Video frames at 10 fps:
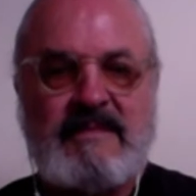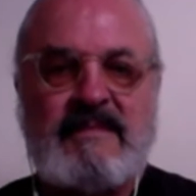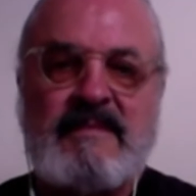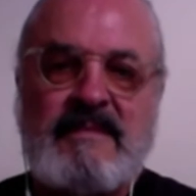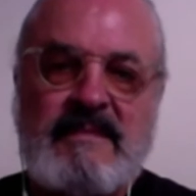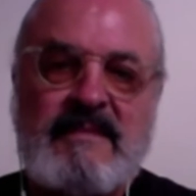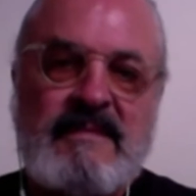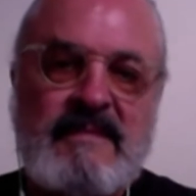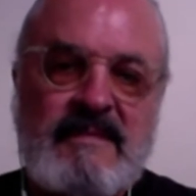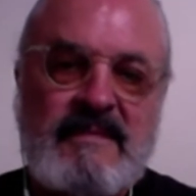
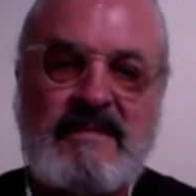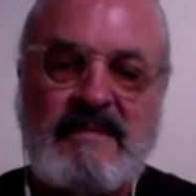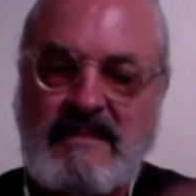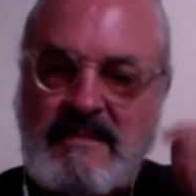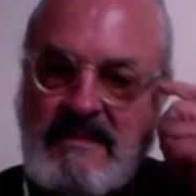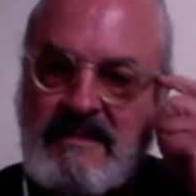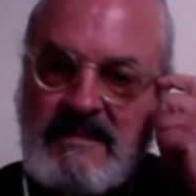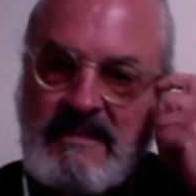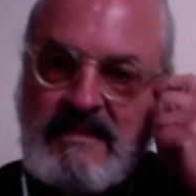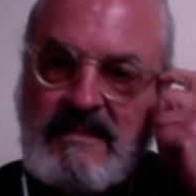
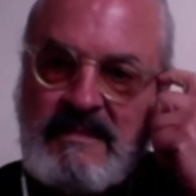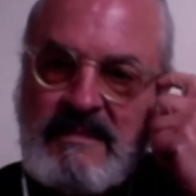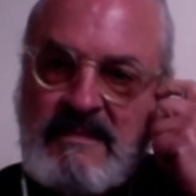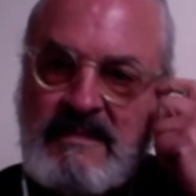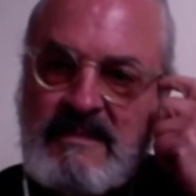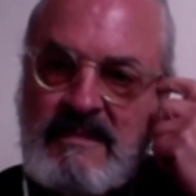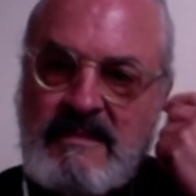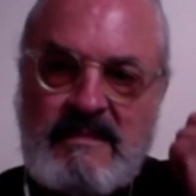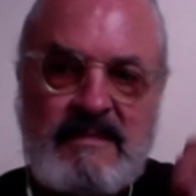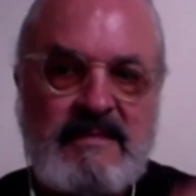
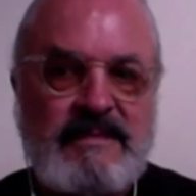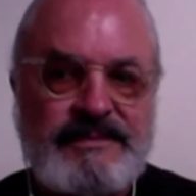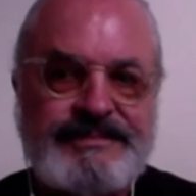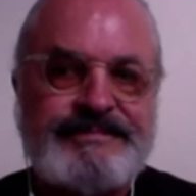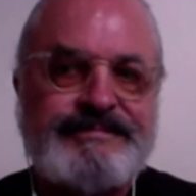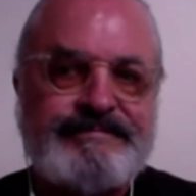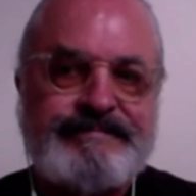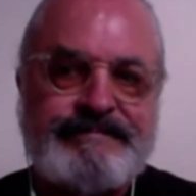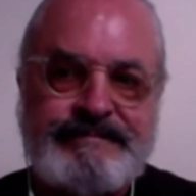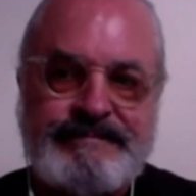
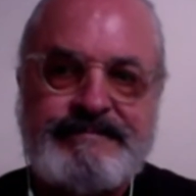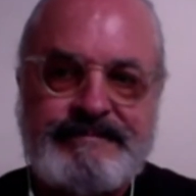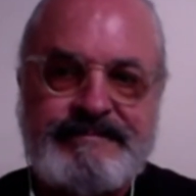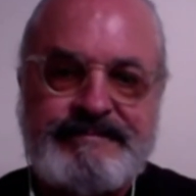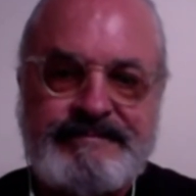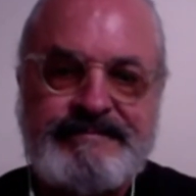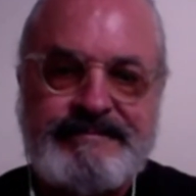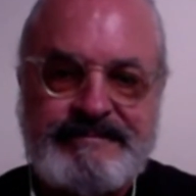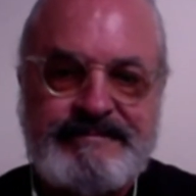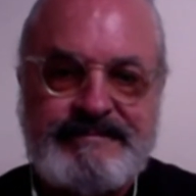
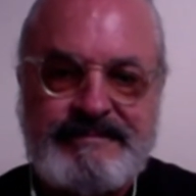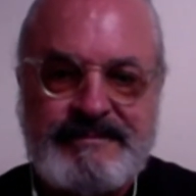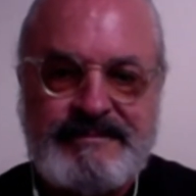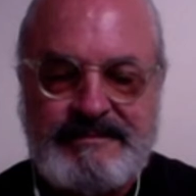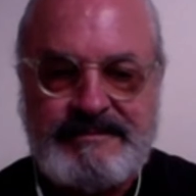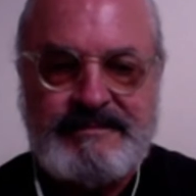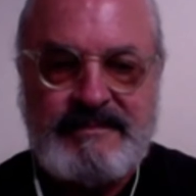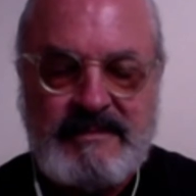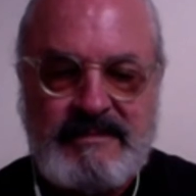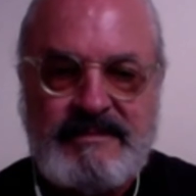
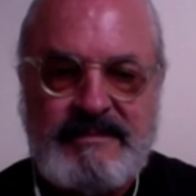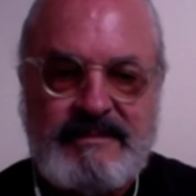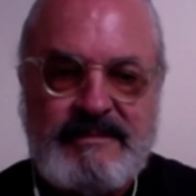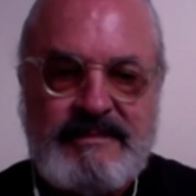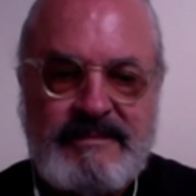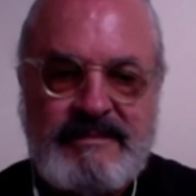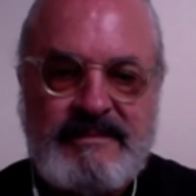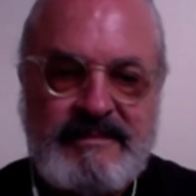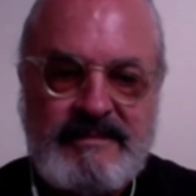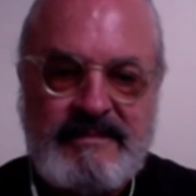
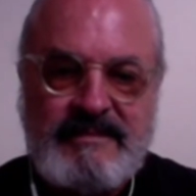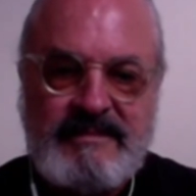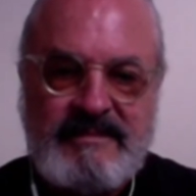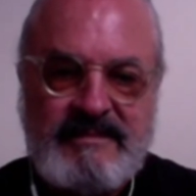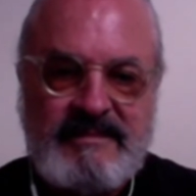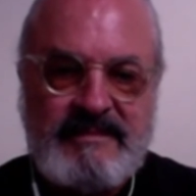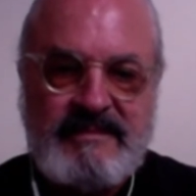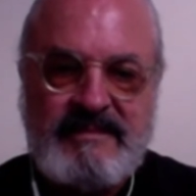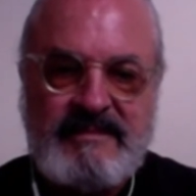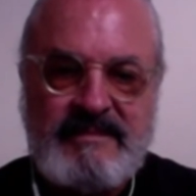This person isn't speaking.